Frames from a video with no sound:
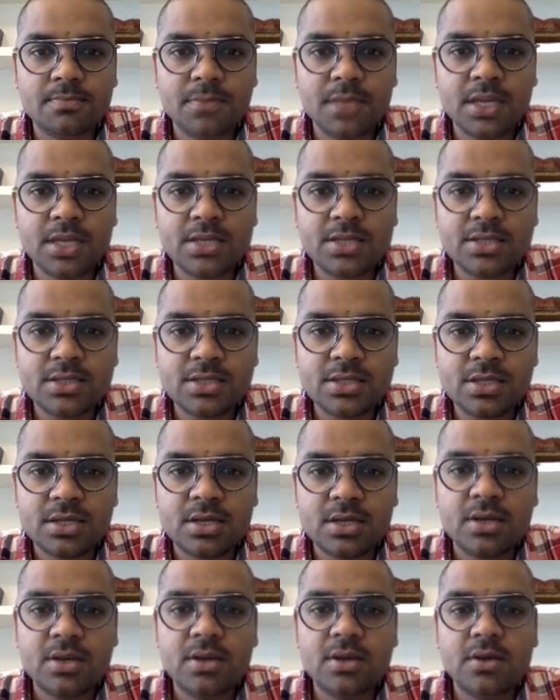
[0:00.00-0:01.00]
his
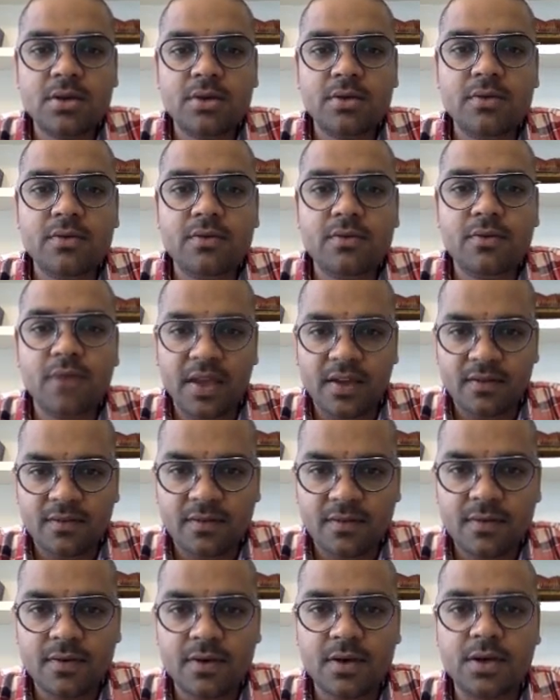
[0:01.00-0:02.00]

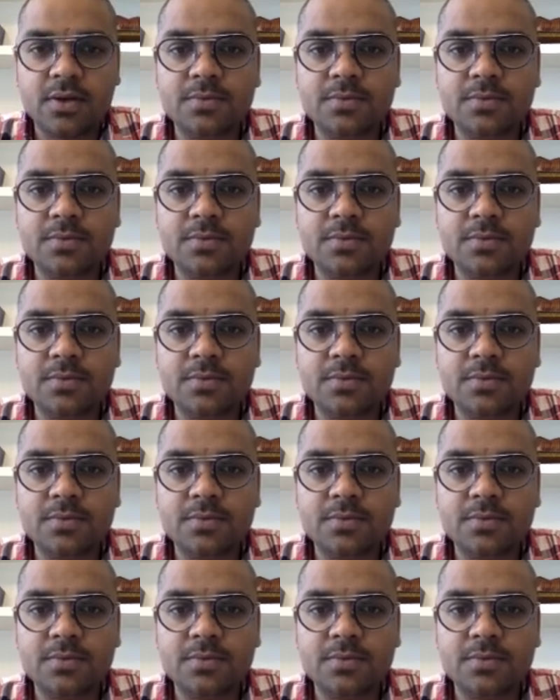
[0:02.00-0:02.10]
wife,